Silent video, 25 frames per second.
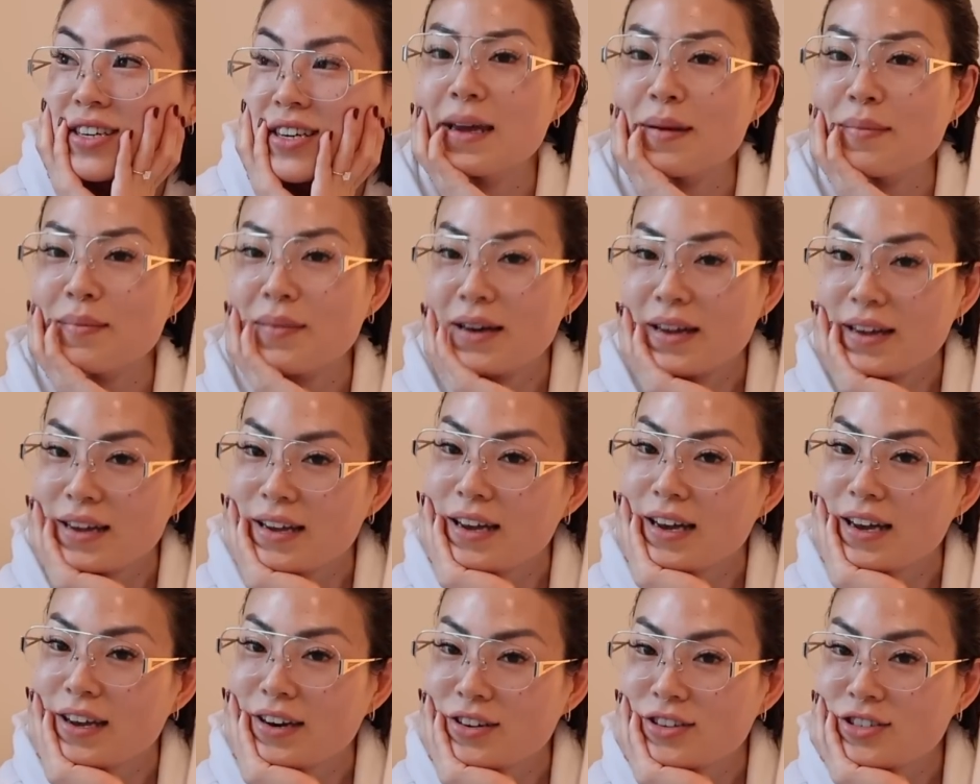Like my
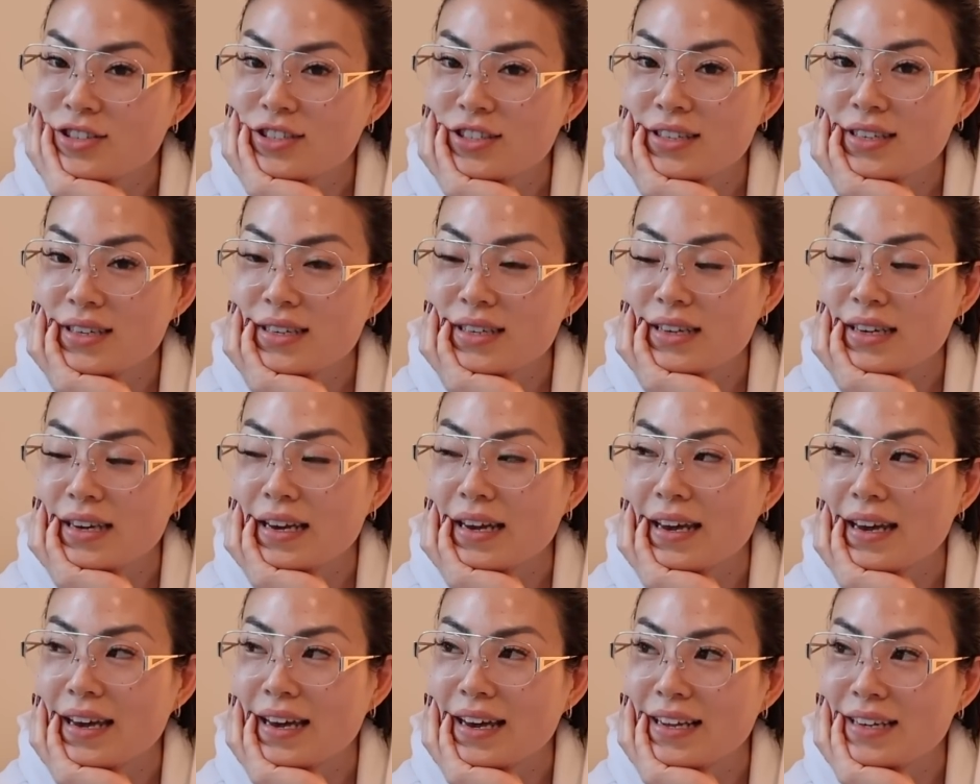
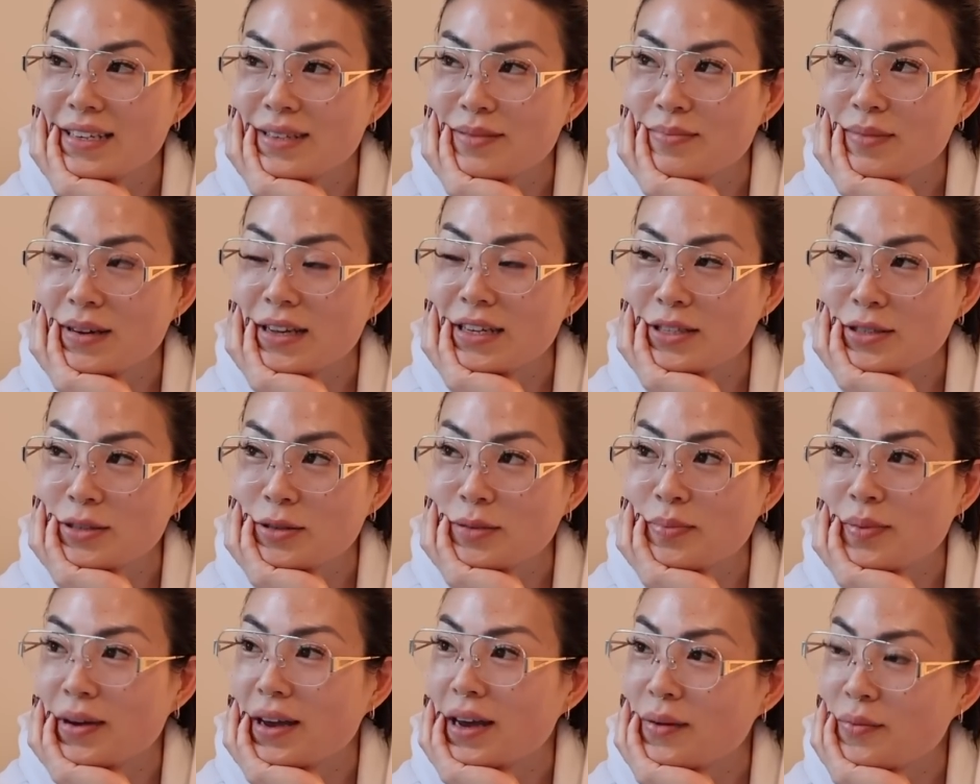energy and
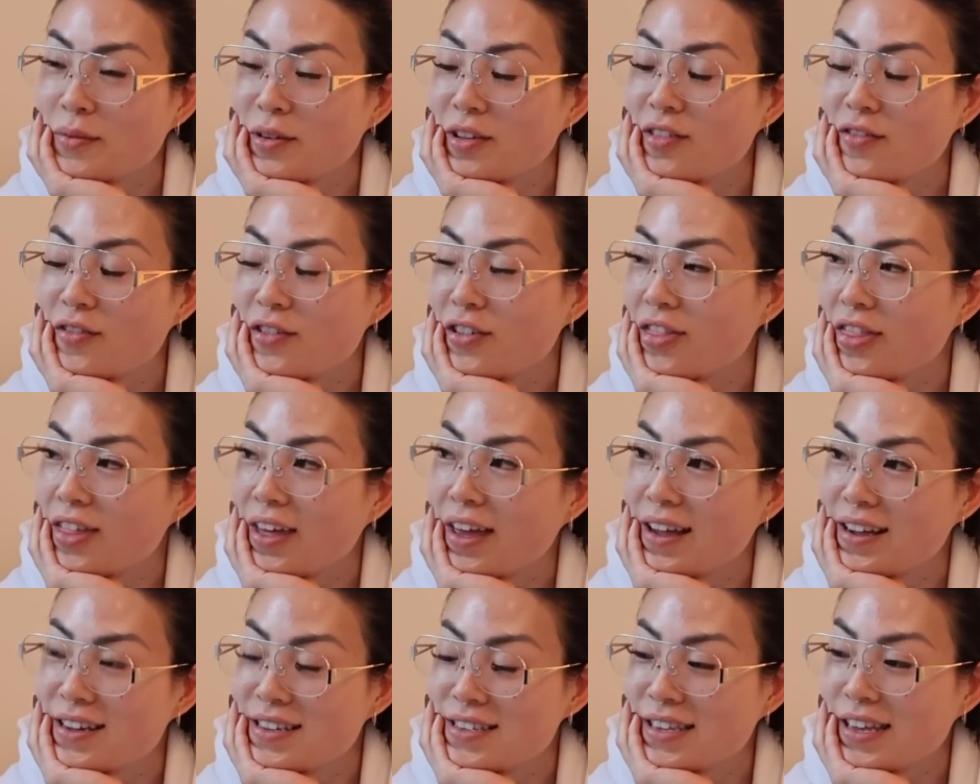mental bandwidth for
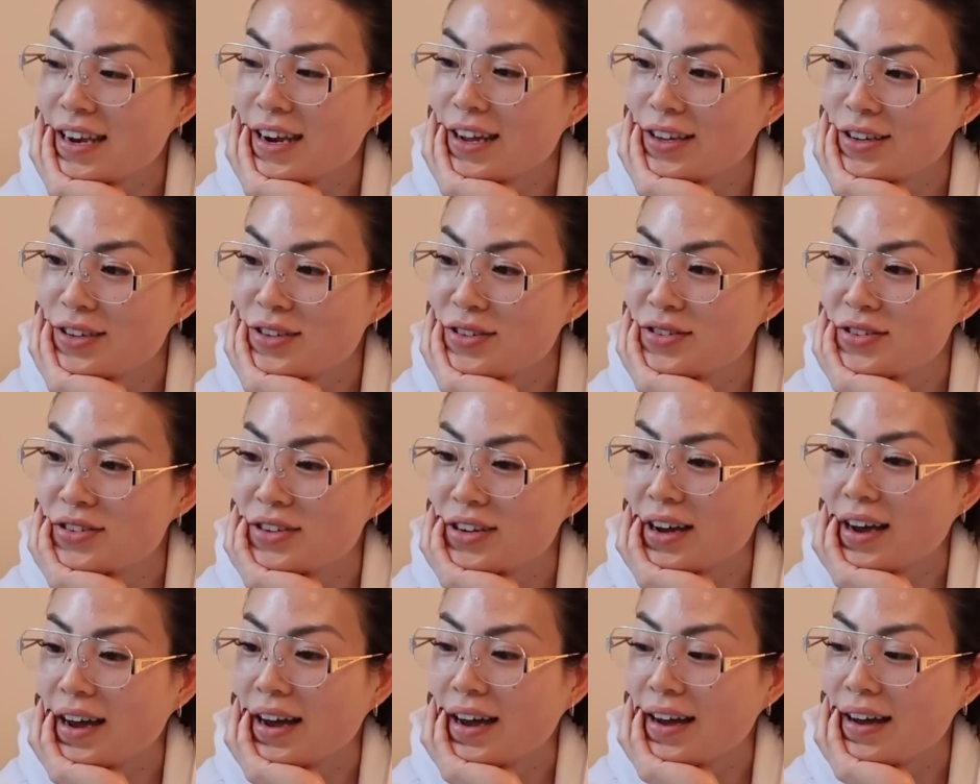things that I used
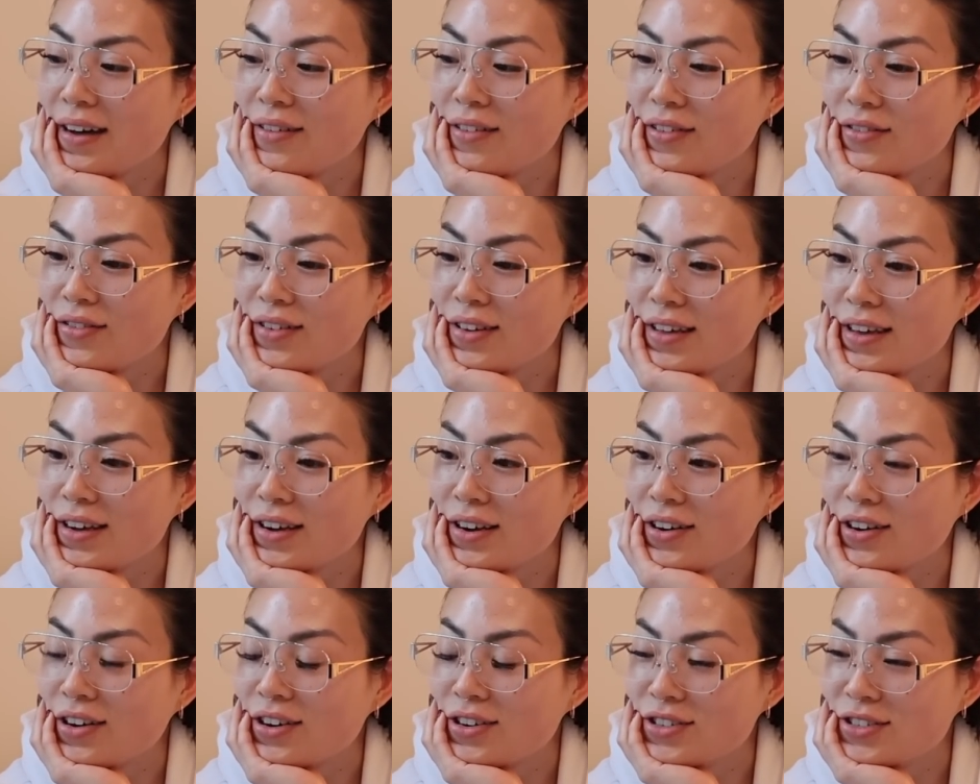to have, I feel
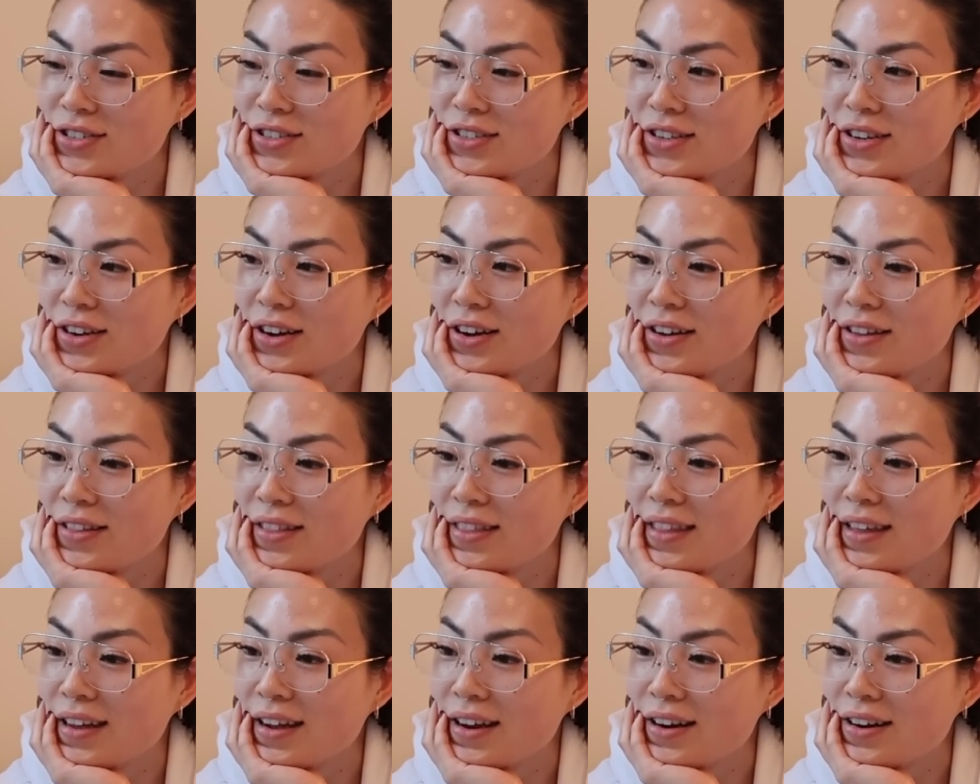like are just
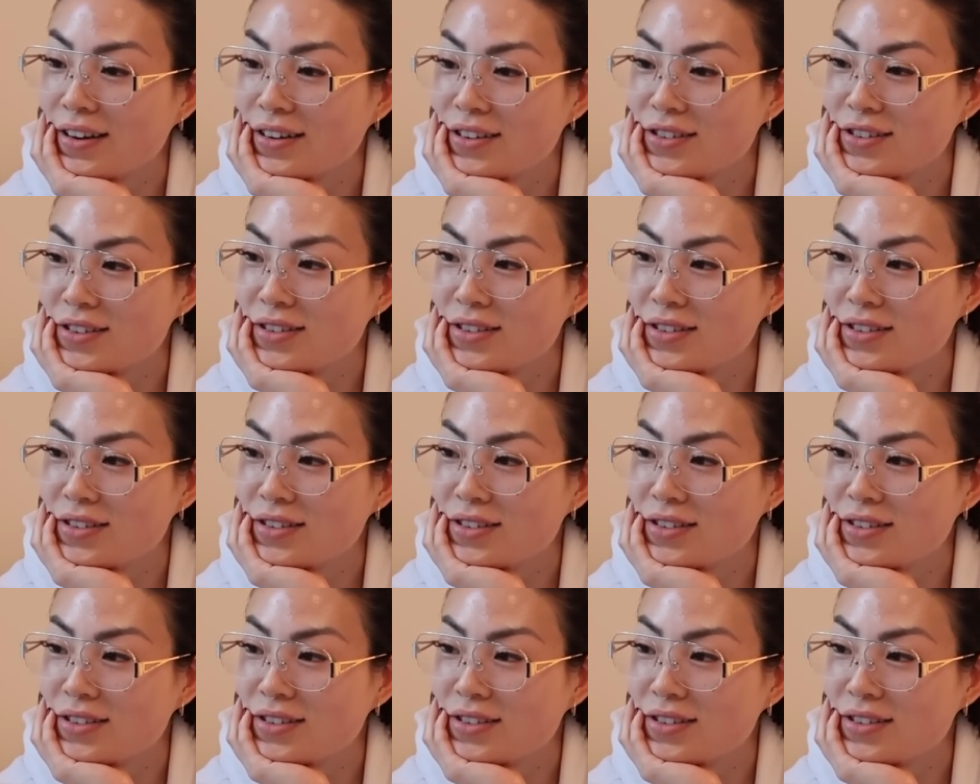not there.